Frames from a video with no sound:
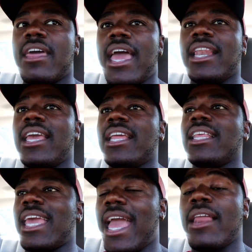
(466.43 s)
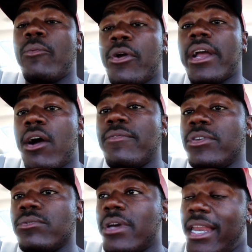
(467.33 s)
that it can work out for
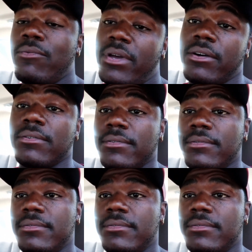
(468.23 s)
you, and it will.